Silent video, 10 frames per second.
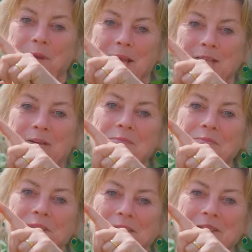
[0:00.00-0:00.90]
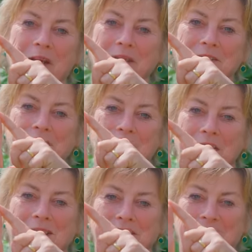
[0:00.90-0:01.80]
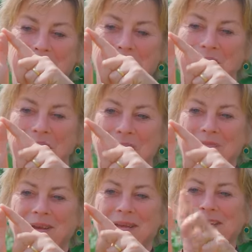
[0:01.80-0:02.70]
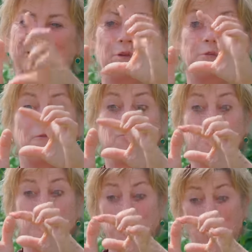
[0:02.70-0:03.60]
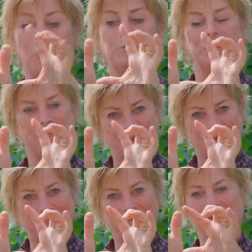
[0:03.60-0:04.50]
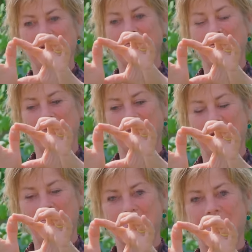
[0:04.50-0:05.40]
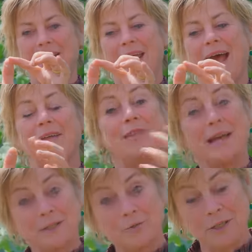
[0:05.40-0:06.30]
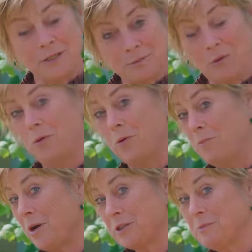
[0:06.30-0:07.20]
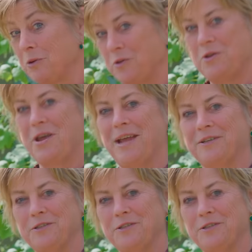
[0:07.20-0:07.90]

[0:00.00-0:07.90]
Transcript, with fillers: pick them the size of the base of your thumb. So from the top to the base, rather, of your thumb. And that's really small, much smaller than you get in a